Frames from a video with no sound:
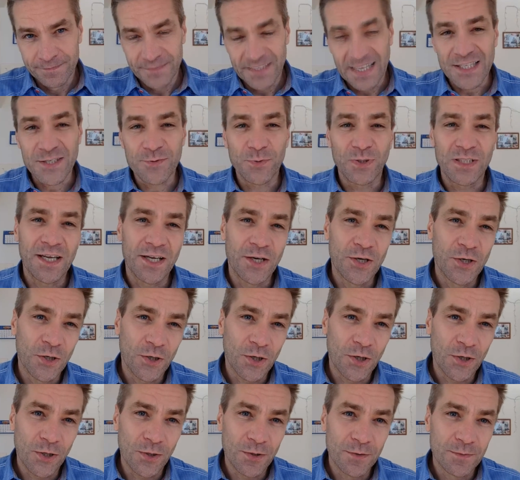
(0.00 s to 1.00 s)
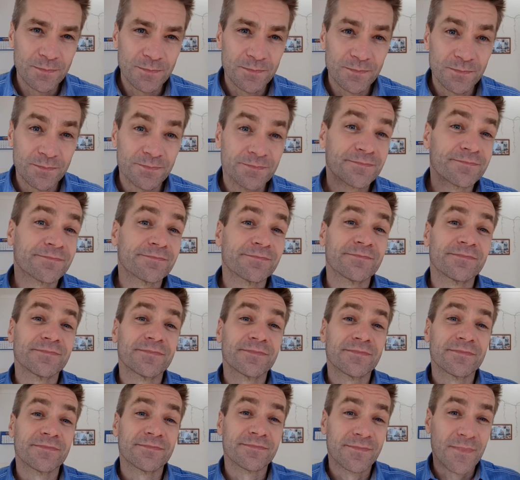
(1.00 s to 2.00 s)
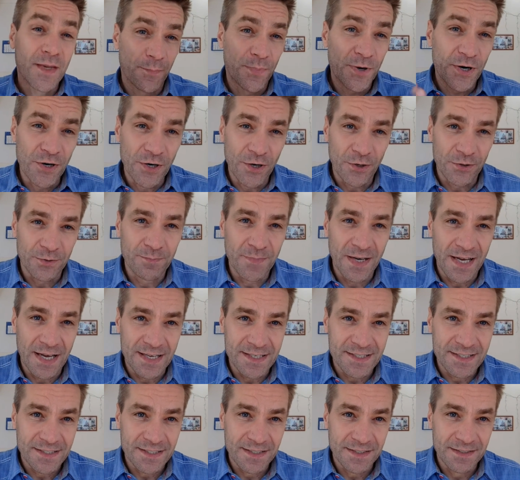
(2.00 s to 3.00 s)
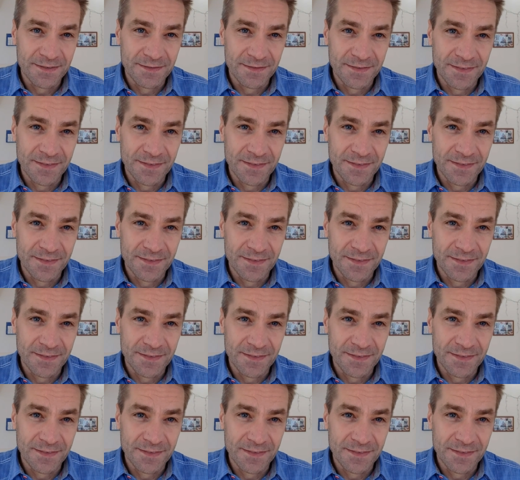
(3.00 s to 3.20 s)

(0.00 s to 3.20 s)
That's what I call burnout mask.